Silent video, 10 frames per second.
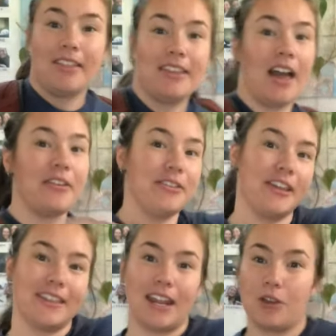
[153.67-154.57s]
The other
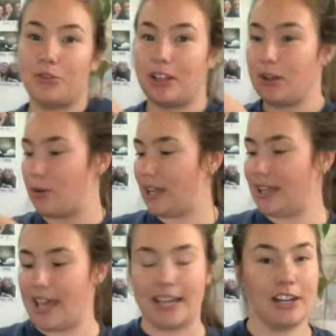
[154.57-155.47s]
thing that I really quite
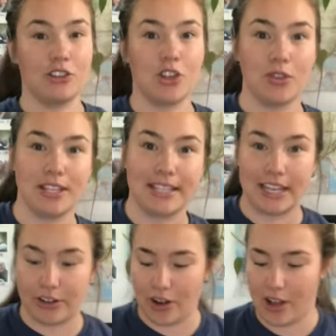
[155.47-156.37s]
like, and I'll show this
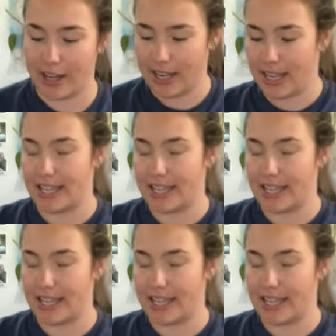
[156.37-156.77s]
later on,